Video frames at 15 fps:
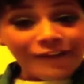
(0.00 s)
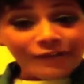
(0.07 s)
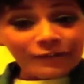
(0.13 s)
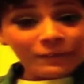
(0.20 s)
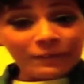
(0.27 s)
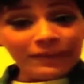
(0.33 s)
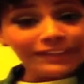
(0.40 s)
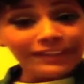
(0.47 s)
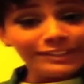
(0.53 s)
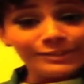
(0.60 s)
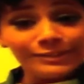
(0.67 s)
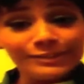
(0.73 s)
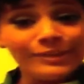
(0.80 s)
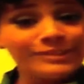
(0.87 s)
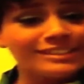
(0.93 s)
Repeating
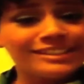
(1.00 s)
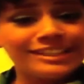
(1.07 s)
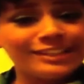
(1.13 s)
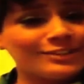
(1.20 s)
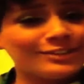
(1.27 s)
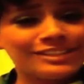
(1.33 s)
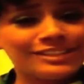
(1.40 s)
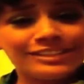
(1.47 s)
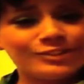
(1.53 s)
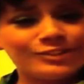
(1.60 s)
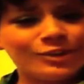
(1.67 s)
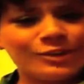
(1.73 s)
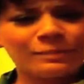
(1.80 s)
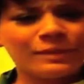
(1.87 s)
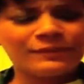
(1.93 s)
these words as I learn to
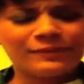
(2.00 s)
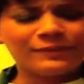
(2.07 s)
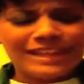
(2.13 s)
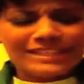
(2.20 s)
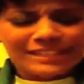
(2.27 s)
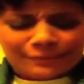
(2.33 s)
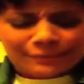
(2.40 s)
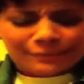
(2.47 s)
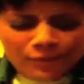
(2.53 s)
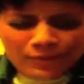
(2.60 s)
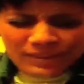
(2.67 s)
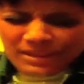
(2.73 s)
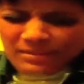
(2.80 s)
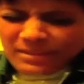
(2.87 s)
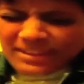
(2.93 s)
control the butterflies that flow
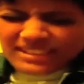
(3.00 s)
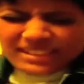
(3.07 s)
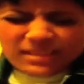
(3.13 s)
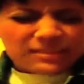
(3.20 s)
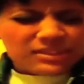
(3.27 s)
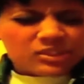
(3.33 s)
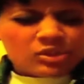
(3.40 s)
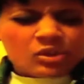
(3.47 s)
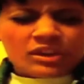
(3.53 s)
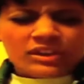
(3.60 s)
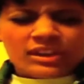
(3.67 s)
within my stomach score.